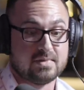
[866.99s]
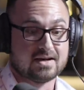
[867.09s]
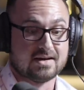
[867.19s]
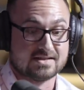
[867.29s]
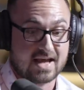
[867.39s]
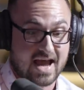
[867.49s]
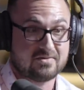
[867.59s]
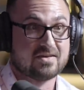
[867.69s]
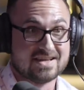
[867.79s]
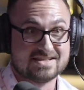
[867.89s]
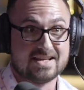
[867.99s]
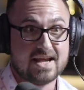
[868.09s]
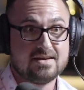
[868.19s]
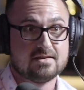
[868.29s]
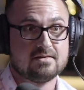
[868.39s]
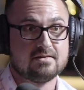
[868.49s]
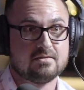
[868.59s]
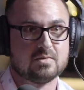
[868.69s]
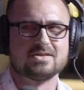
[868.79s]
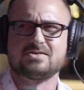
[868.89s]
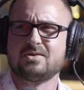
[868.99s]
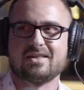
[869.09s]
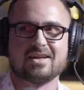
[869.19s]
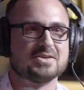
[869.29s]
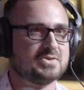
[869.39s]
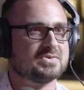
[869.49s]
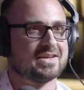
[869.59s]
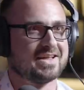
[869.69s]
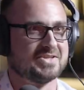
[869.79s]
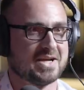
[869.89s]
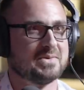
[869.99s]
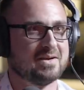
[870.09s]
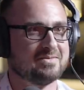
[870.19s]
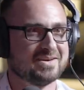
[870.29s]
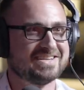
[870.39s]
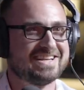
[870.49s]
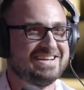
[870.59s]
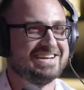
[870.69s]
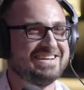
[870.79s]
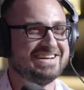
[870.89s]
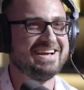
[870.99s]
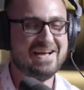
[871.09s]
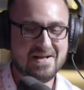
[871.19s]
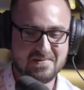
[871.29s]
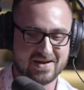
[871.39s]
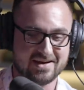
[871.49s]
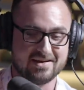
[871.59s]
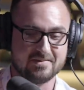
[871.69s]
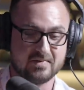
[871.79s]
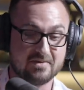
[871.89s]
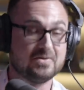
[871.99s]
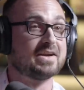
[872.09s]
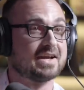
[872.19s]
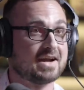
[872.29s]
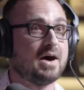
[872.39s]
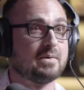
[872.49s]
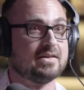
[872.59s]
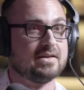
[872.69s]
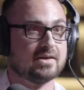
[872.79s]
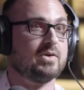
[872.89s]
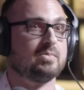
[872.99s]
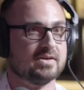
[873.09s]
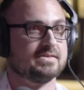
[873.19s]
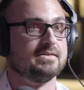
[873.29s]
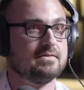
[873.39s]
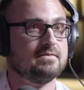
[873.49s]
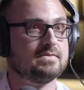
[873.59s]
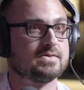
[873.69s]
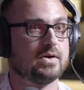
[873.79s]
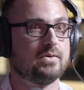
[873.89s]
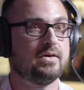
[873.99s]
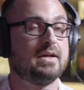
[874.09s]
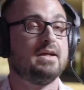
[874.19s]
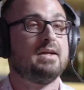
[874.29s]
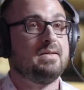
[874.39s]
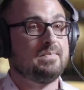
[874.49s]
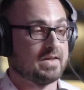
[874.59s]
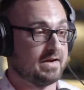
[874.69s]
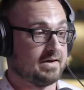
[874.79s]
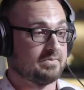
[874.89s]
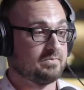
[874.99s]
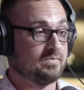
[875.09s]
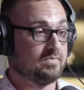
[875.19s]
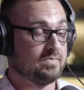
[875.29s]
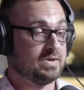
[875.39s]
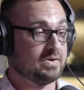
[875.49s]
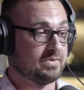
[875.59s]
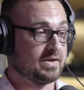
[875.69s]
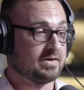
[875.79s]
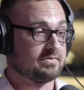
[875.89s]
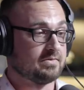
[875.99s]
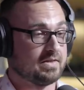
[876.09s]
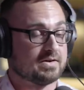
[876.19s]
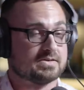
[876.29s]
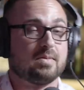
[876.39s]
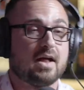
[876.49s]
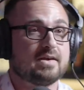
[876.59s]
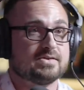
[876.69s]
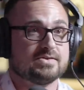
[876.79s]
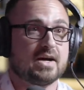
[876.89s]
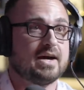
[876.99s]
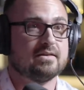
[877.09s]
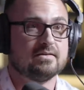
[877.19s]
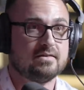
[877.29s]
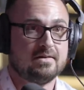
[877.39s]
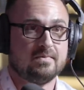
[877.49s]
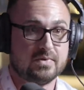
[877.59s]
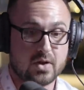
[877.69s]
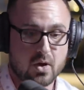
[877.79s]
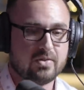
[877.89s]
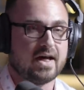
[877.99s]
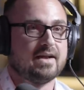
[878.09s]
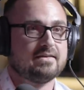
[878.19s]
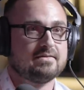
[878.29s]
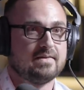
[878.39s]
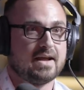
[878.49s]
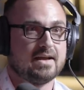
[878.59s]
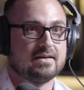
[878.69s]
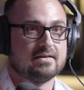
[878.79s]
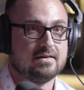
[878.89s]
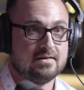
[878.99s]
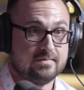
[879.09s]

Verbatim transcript: Because after this date, which is I think it's usually like January first, um, if you get caught with it, you're going to prison. So... Uh, you know, their, their suppliers in China know that and